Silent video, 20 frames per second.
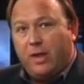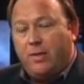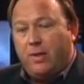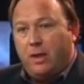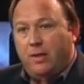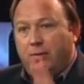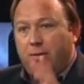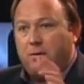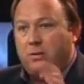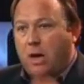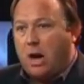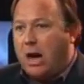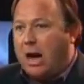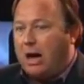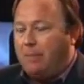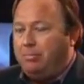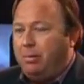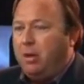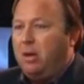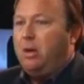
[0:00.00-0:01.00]
And then at the
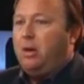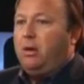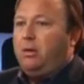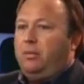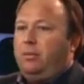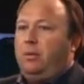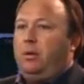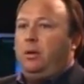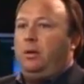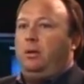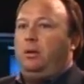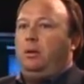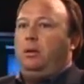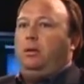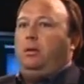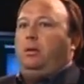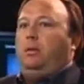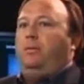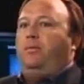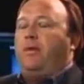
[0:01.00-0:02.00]
top,
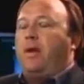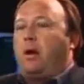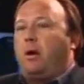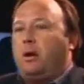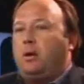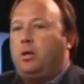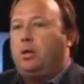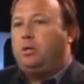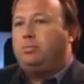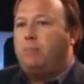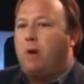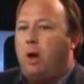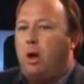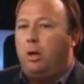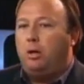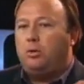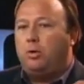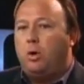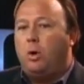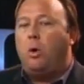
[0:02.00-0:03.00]
the very
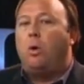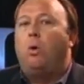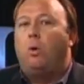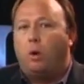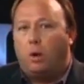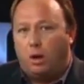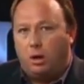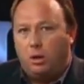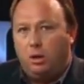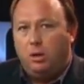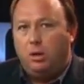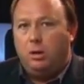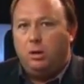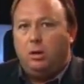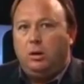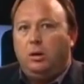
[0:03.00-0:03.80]
small core